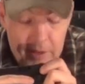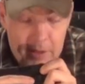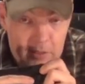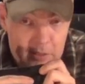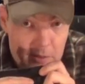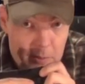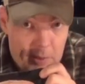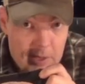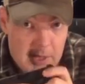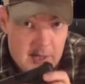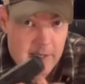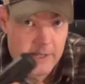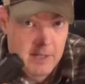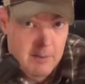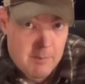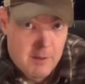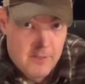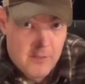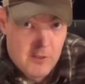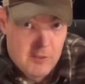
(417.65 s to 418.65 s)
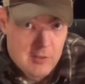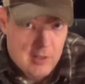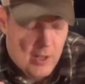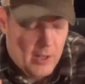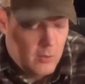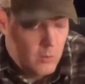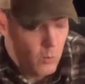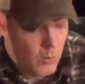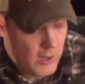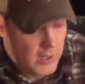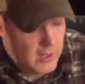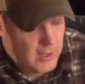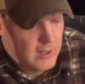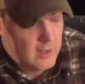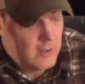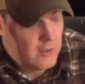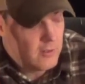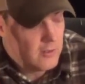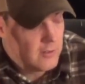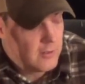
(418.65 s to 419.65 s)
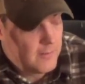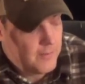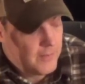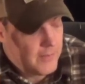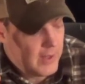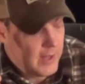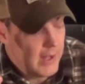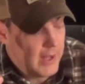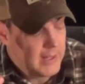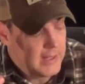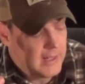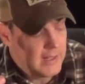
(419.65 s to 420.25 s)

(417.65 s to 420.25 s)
things I really like about this gun. One is I